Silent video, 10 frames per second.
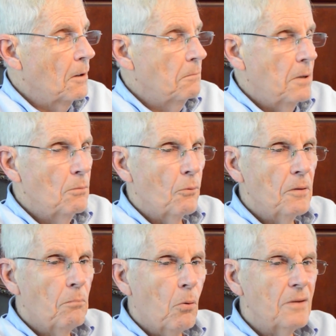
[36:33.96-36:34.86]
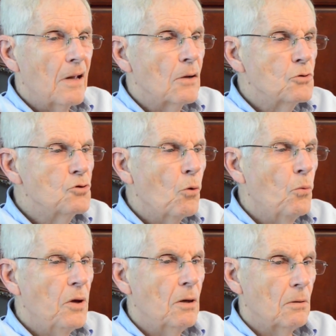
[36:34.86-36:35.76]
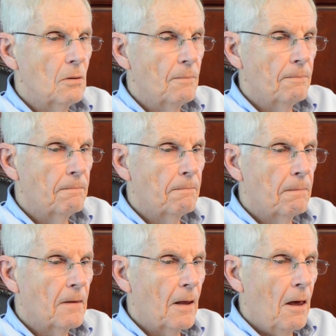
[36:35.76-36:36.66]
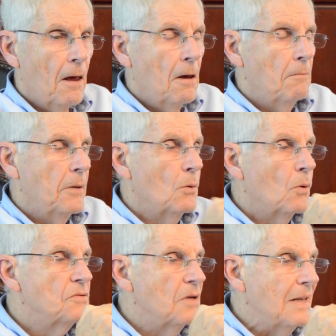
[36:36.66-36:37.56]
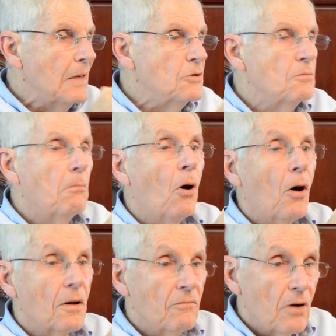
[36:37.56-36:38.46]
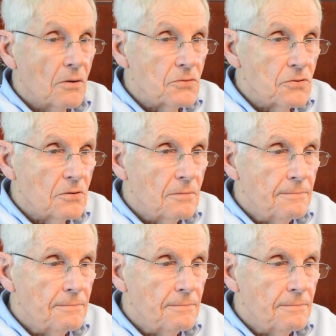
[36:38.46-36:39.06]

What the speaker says: People report that it's so real because it is part of us.